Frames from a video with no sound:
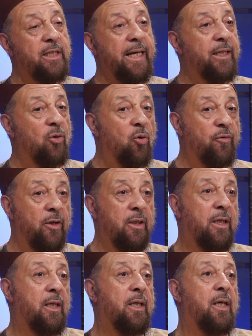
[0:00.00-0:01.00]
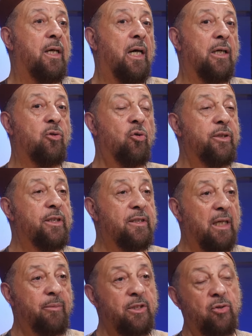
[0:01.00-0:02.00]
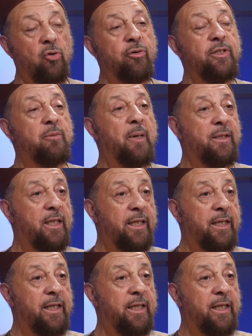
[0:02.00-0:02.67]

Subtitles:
taken over, according to some historians, by the